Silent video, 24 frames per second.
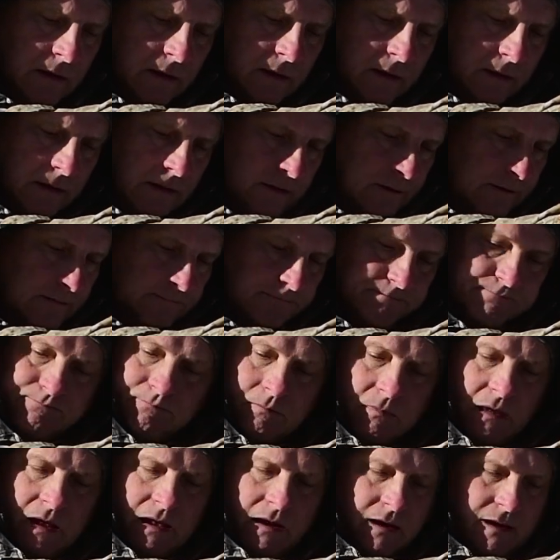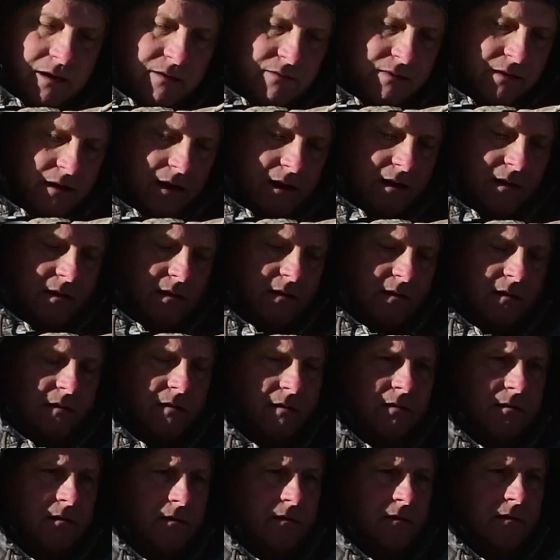And I've had
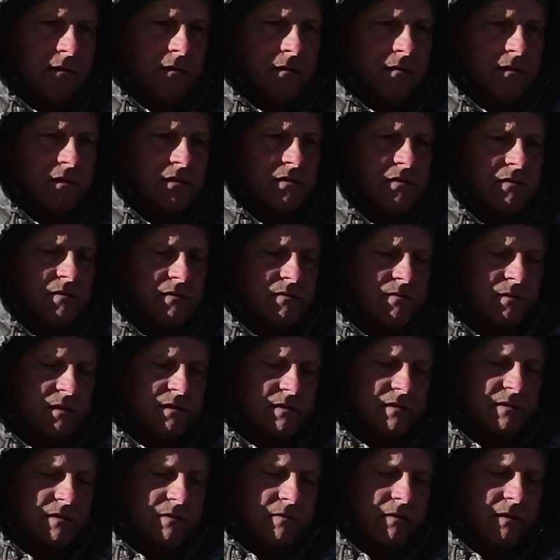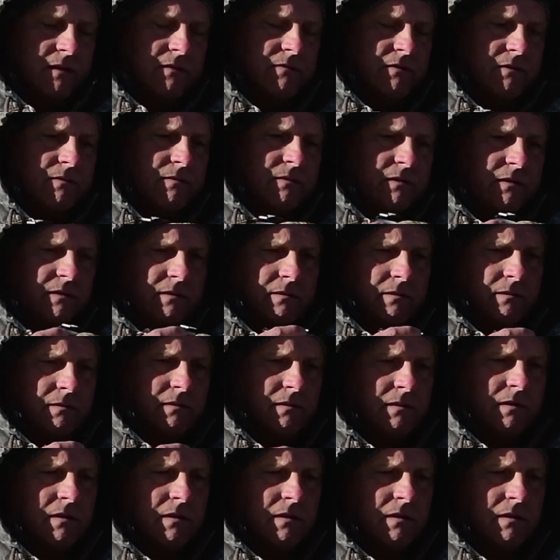no issues whatsoever with